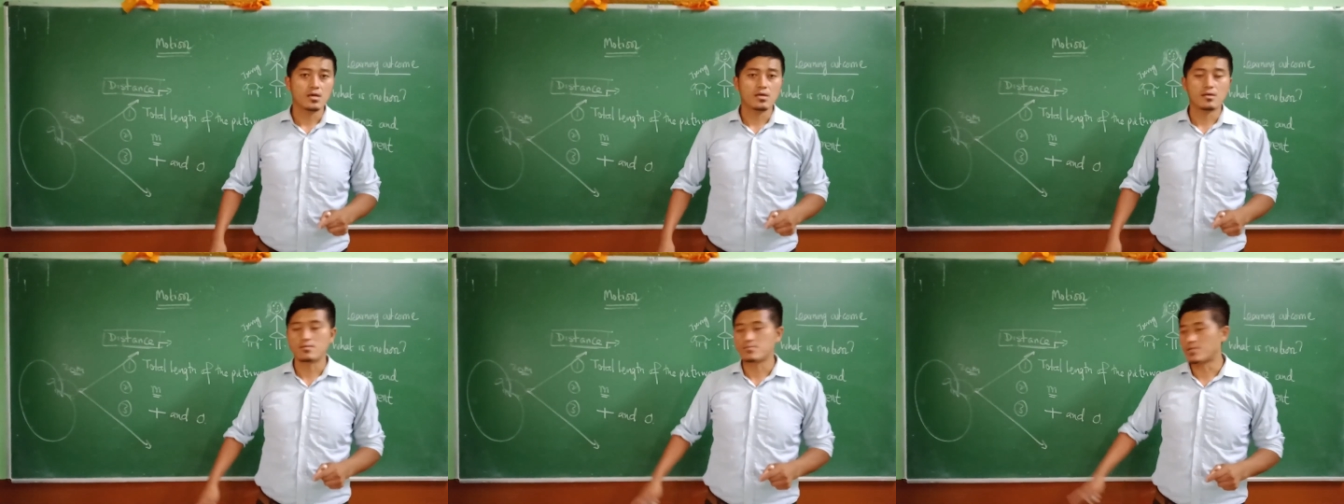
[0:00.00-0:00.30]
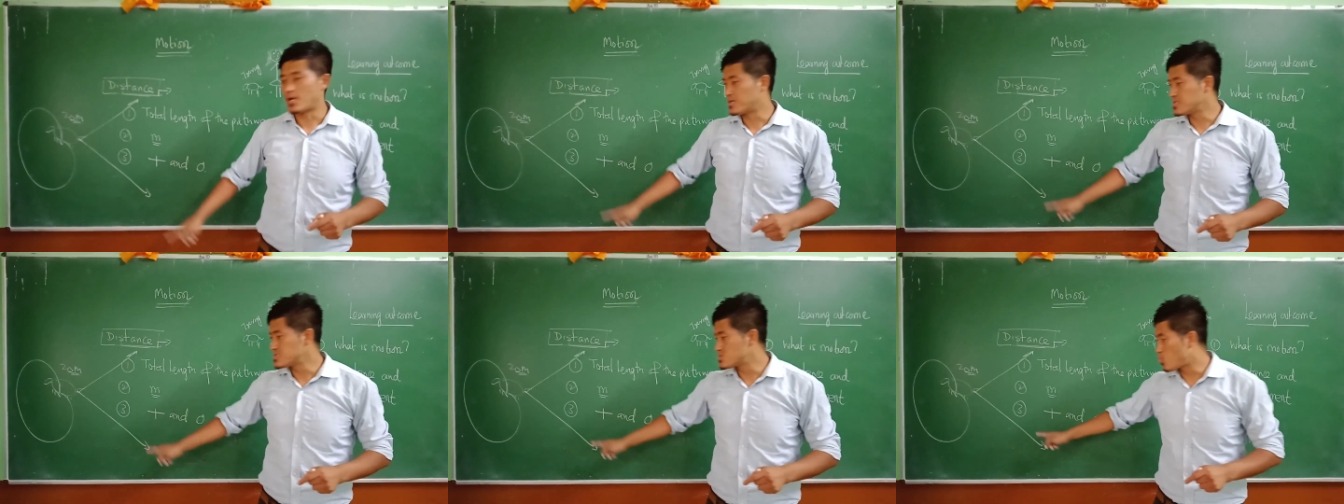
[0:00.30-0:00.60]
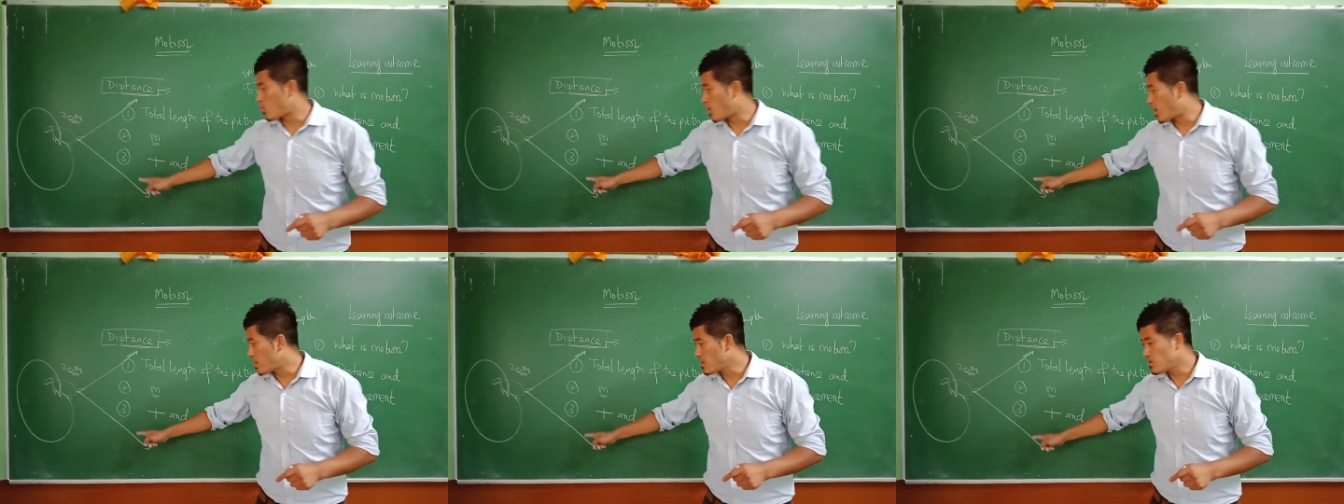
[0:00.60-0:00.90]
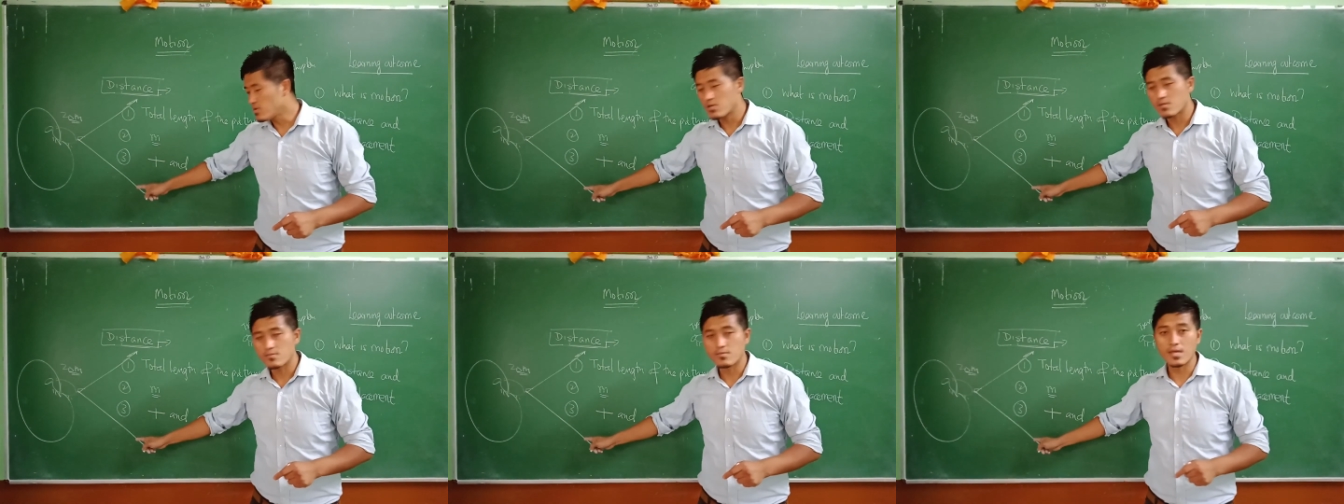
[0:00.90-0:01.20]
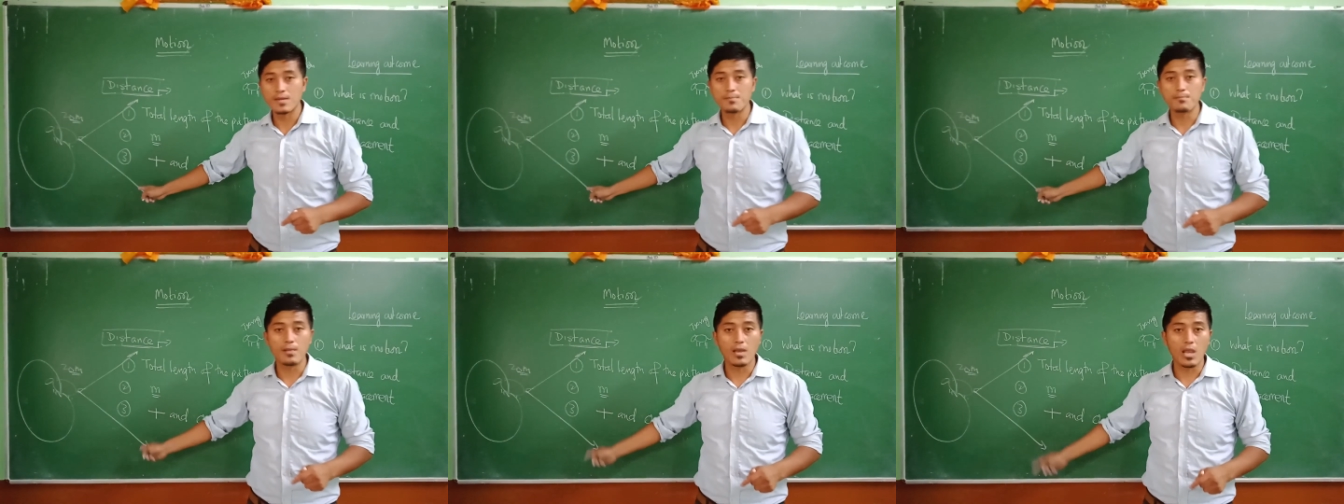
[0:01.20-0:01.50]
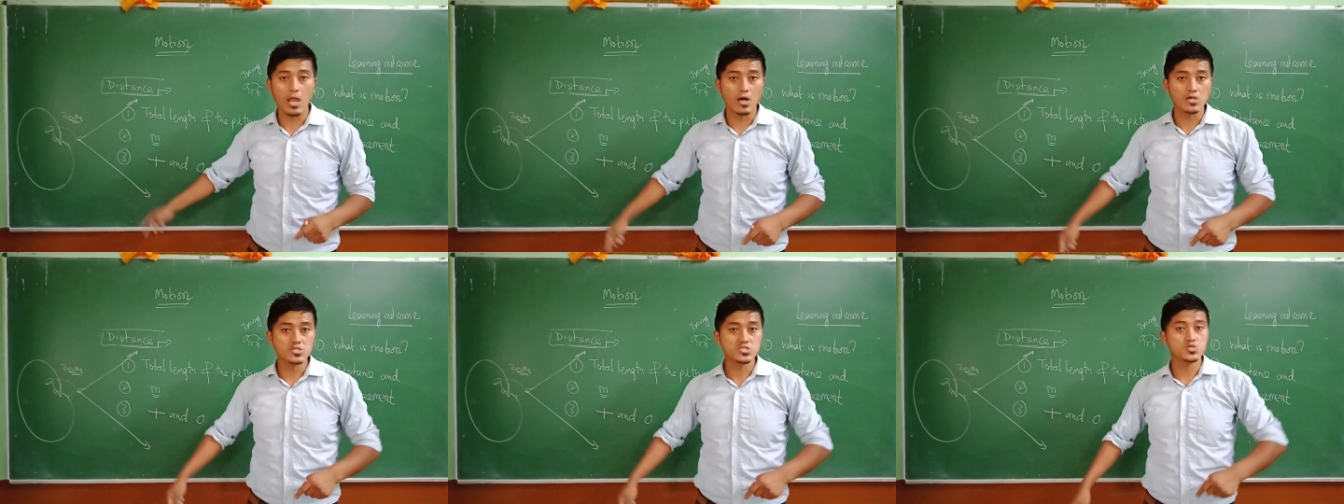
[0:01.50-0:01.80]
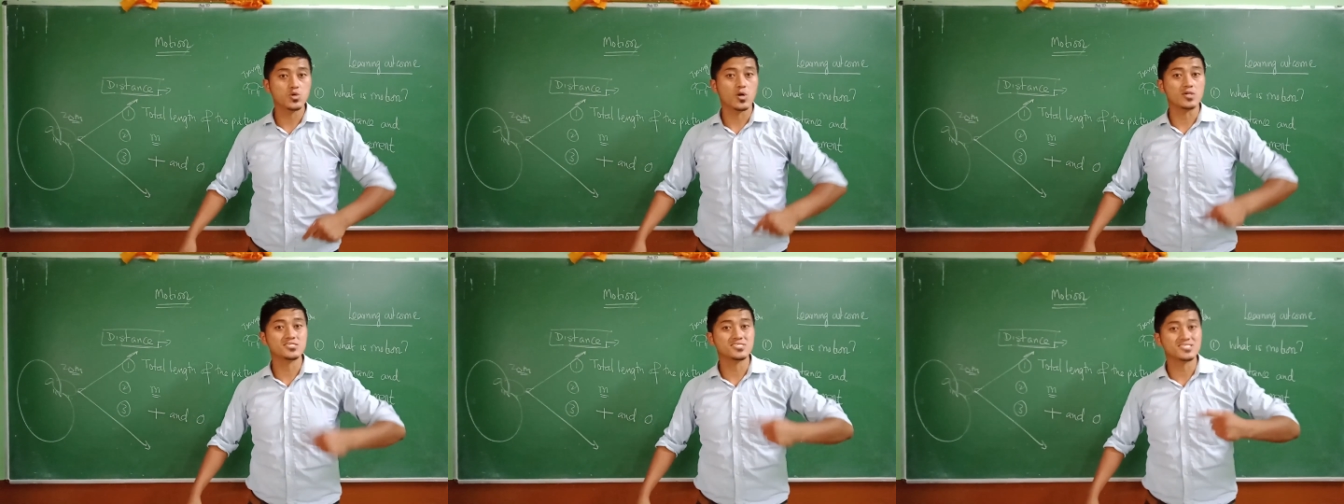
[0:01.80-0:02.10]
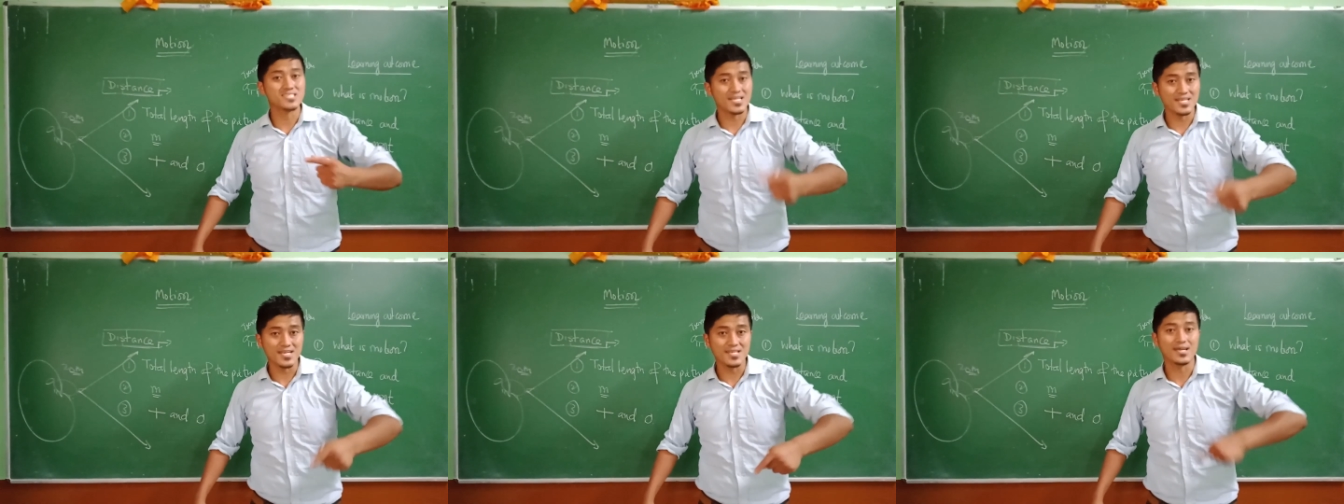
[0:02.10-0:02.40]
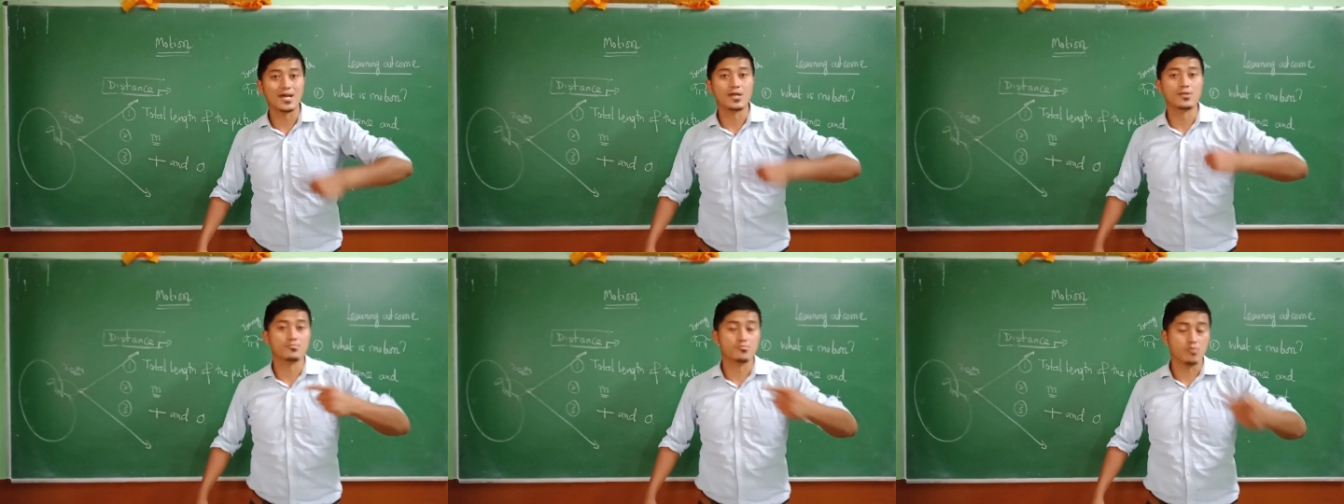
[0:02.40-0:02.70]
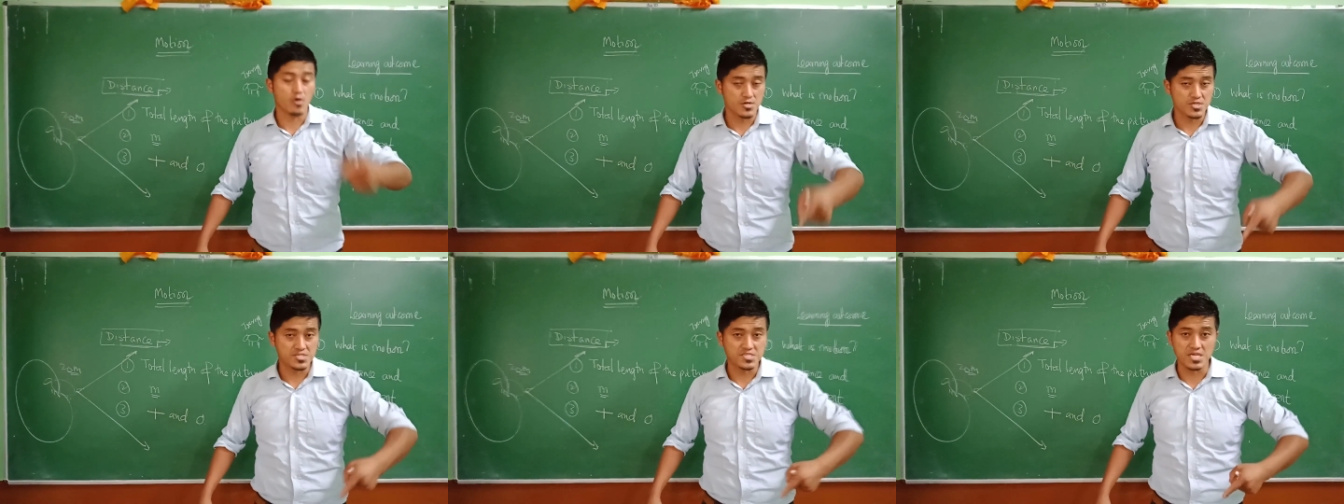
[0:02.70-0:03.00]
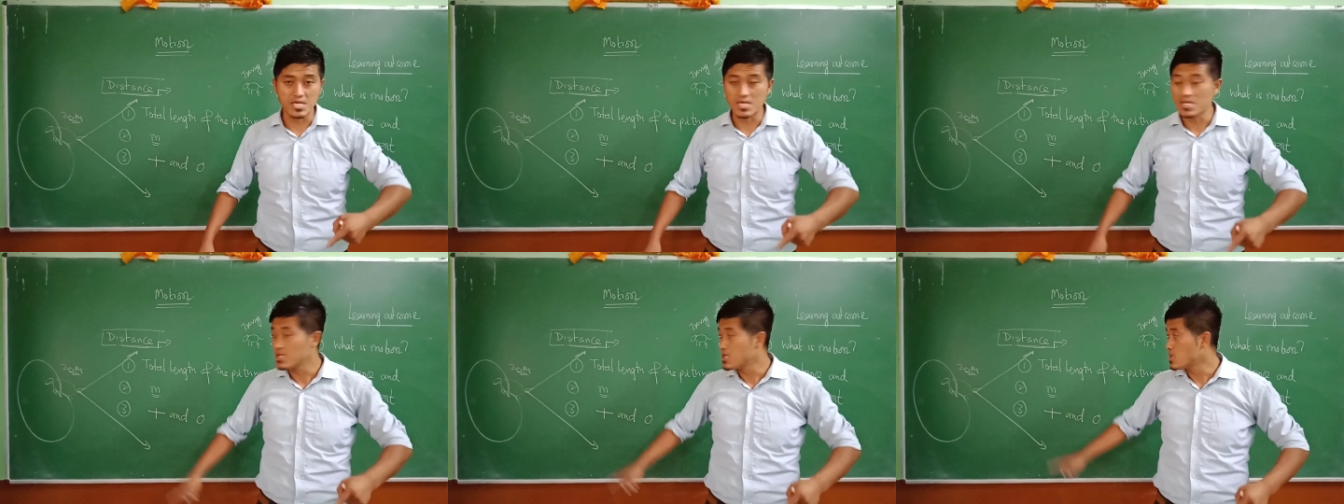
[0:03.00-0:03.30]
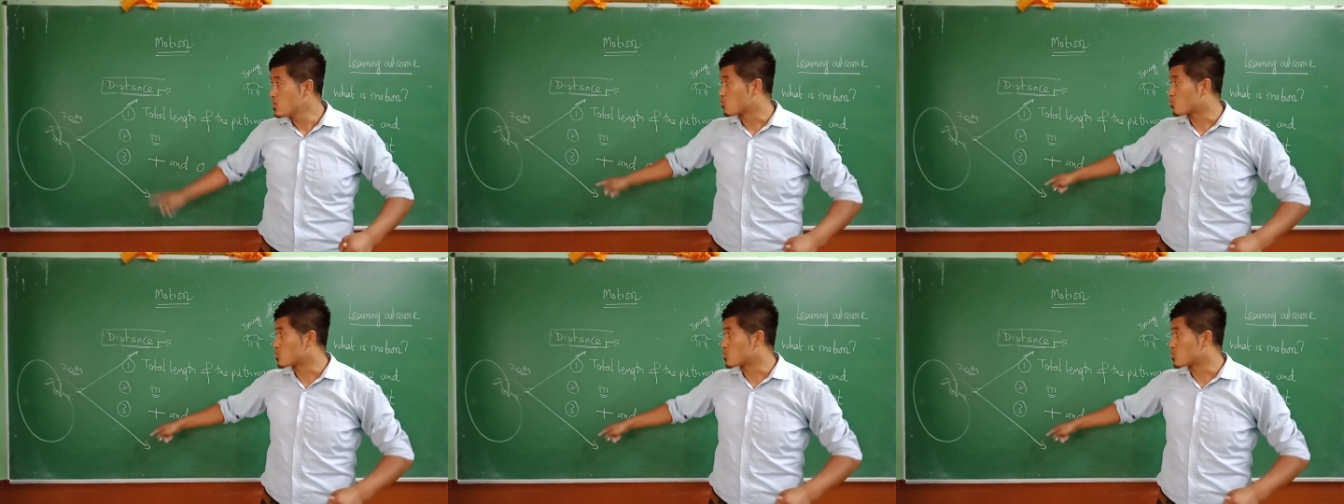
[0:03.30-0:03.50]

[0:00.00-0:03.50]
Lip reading: That is why they belongs to a certain kind of quantity,